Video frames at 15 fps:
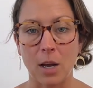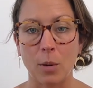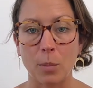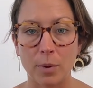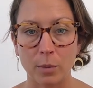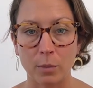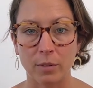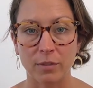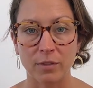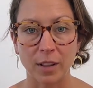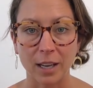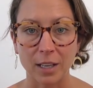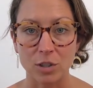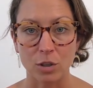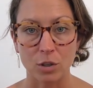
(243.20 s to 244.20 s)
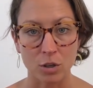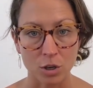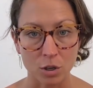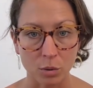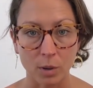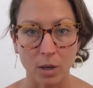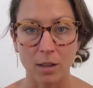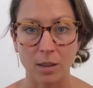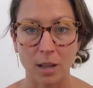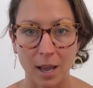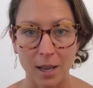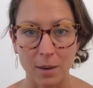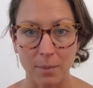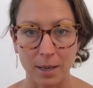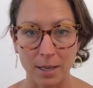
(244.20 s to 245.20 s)
help but reflect your new
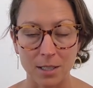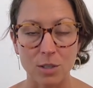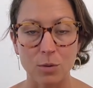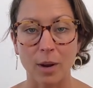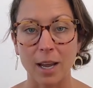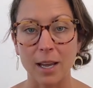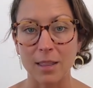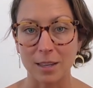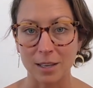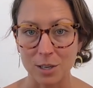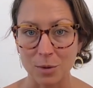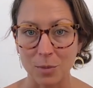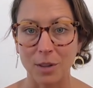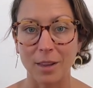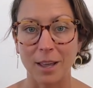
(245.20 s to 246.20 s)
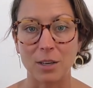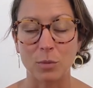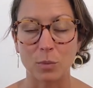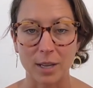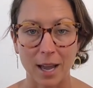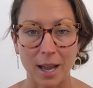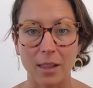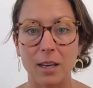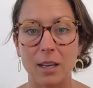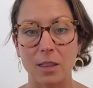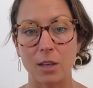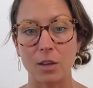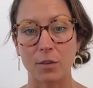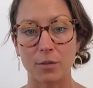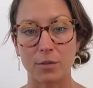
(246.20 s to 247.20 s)
alignment, right? The new aligned reality
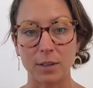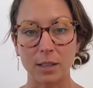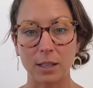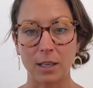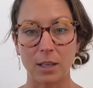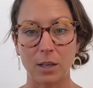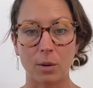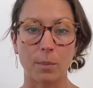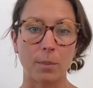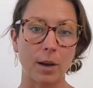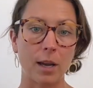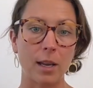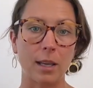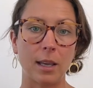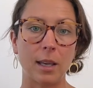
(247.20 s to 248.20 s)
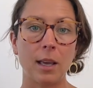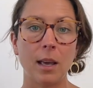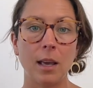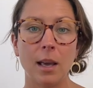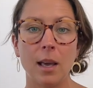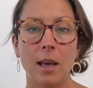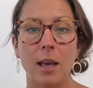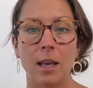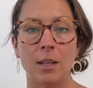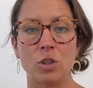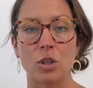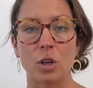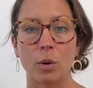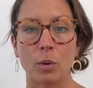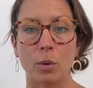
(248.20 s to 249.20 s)
that you're feeling in your body. And
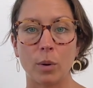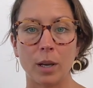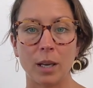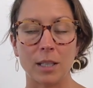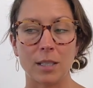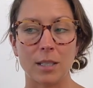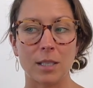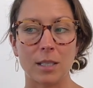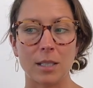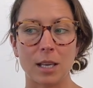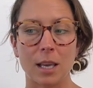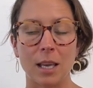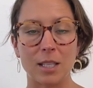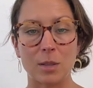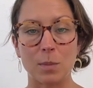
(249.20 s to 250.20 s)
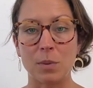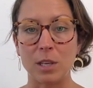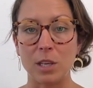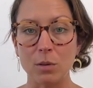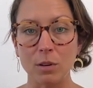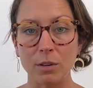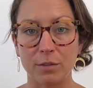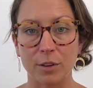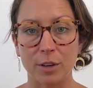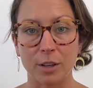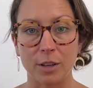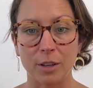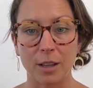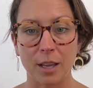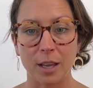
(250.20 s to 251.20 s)
so it's
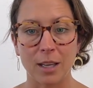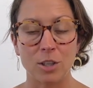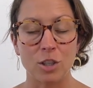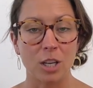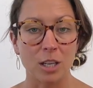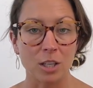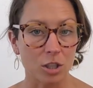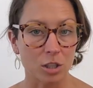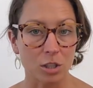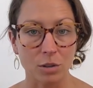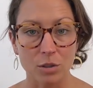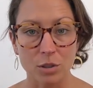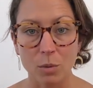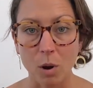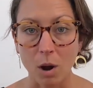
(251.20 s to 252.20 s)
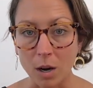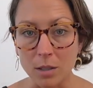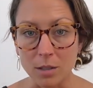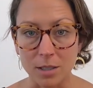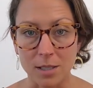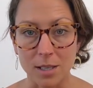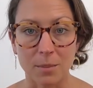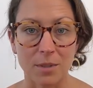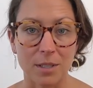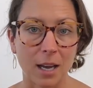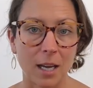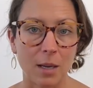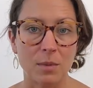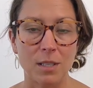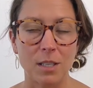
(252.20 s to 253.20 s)
beautiful, and change is also hard
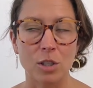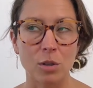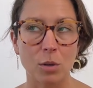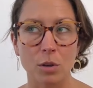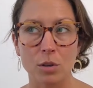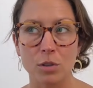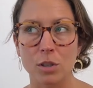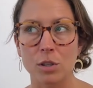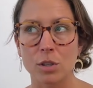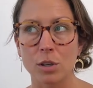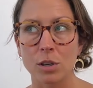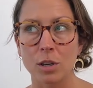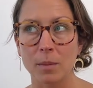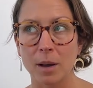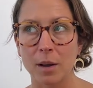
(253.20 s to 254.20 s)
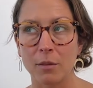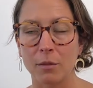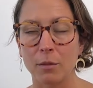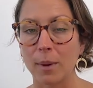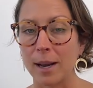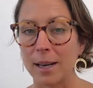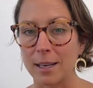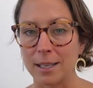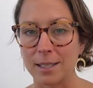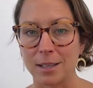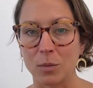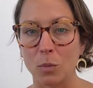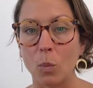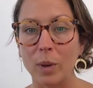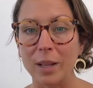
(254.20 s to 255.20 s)
sometimes. And so there's a certain amount of readiness
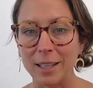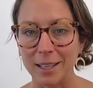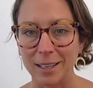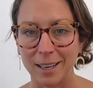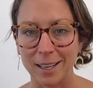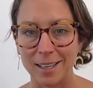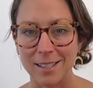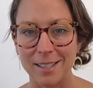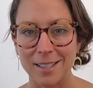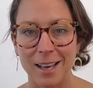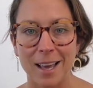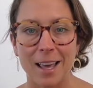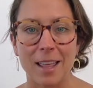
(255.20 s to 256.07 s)
and willingness